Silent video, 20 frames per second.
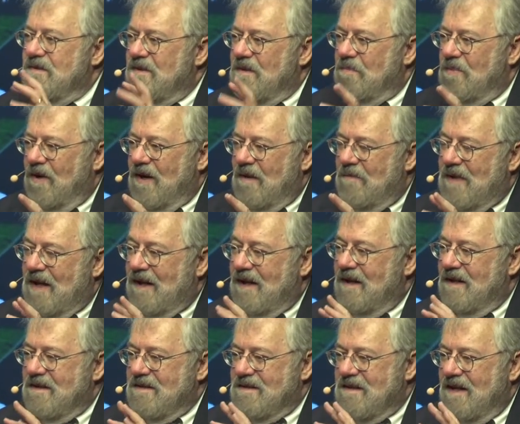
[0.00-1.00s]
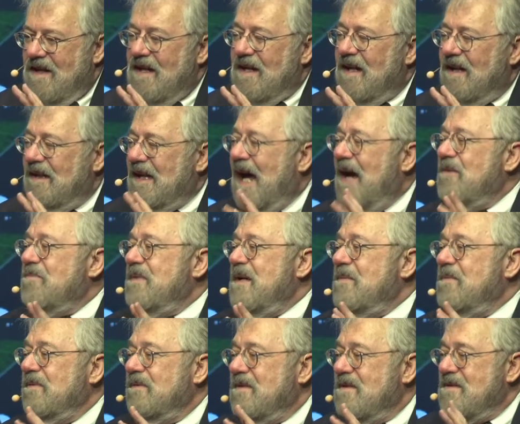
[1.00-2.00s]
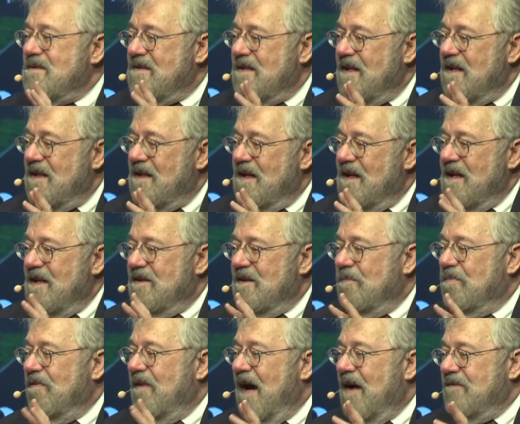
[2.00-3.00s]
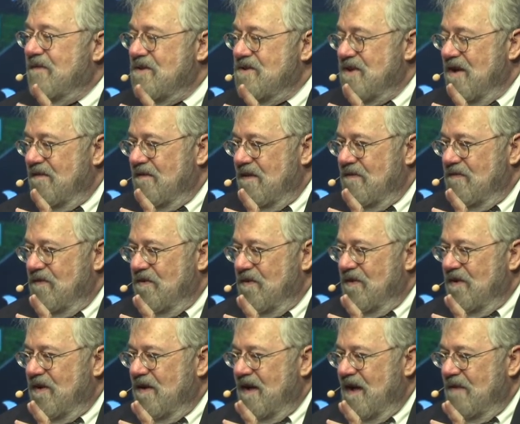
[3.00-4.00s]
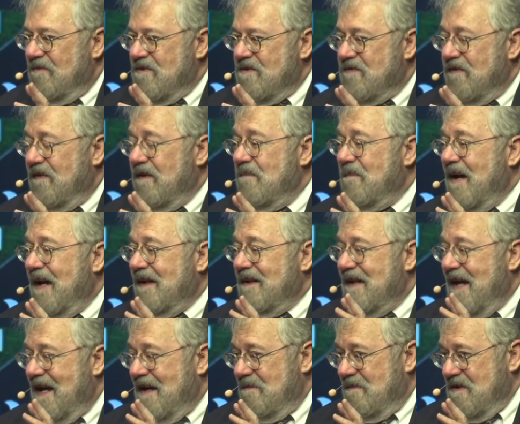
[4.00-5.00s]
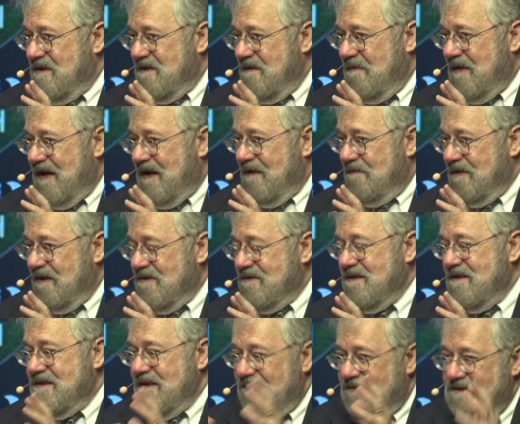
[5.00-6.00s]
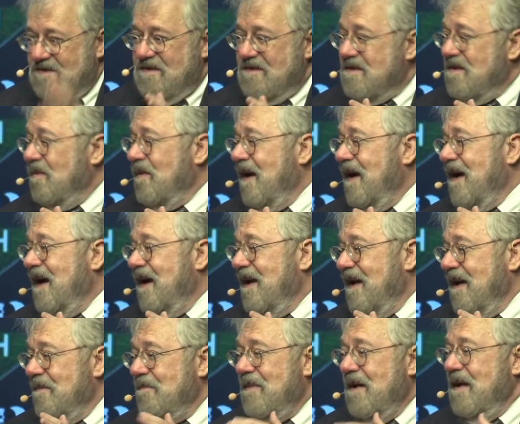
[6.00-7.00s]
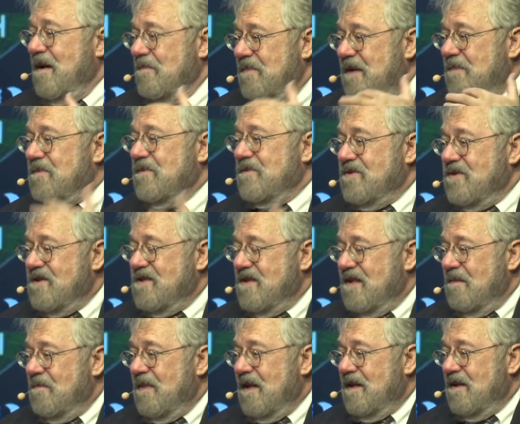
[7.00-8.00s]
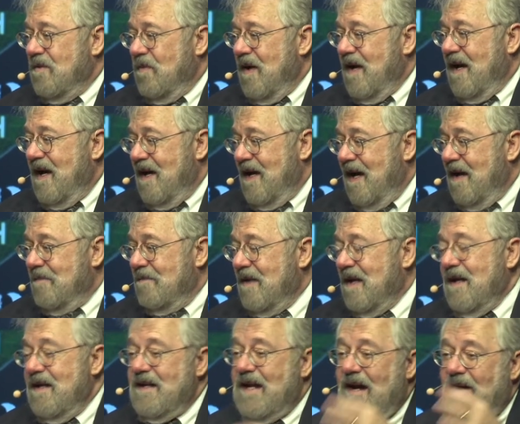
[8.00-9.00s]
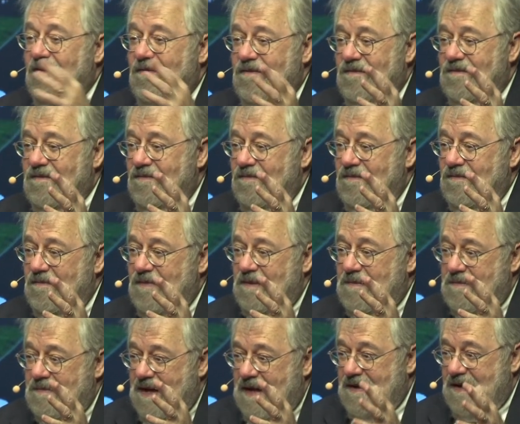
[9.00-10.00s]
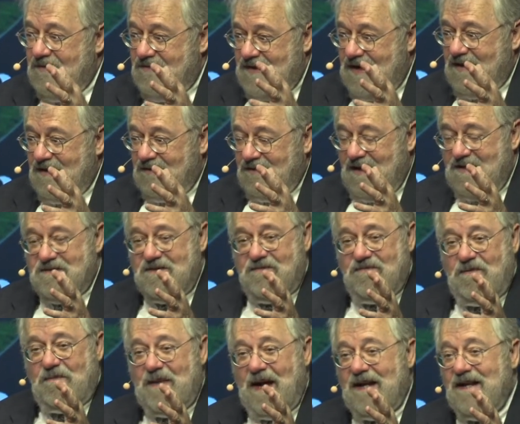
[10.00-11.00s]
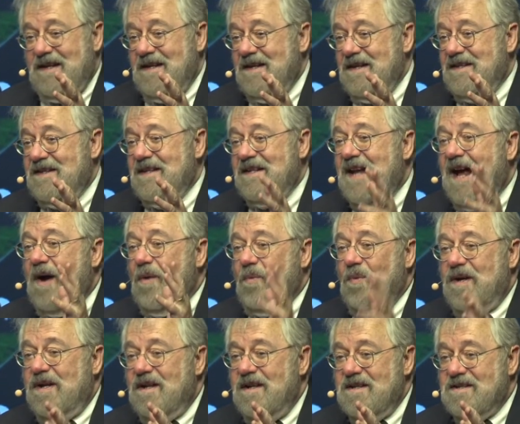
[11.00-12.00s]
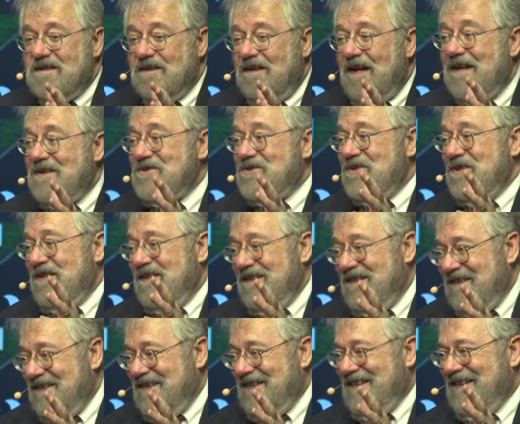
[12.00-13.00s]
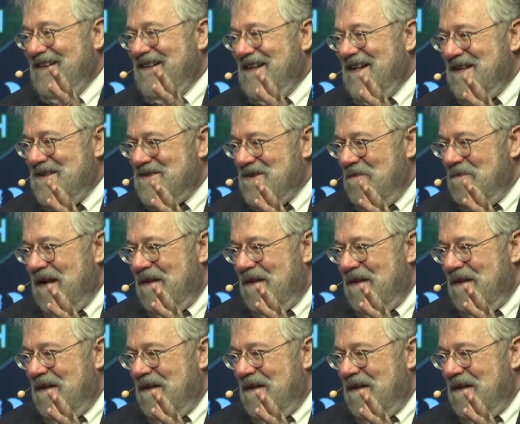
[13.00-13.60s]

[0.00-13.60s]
the point I'm making is that he allowed people to see the private Jerry Ford and was very magnanimous about it, because he said, this is the way I am. People should see me the way I am. Now, we may have taken a lesson from that. He did not win his election. So